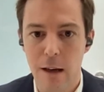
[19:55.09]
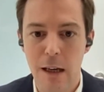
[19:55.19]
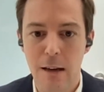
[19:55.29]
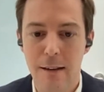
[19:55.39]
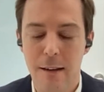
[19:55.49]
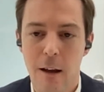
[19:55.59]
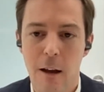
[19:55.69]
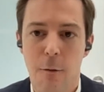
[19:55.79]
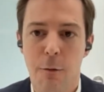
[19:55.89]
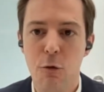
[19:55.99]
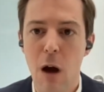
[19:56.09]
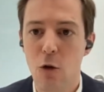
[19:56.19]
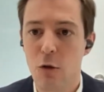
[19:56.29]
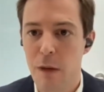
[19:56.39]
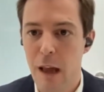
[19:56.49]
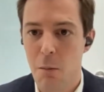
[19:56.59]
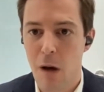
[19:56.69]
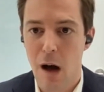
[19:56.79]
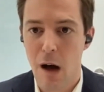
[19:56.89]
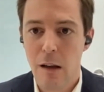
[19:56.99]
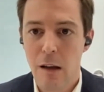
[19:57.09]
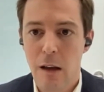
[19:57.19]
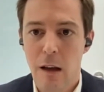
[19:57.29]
links throughout Myanmar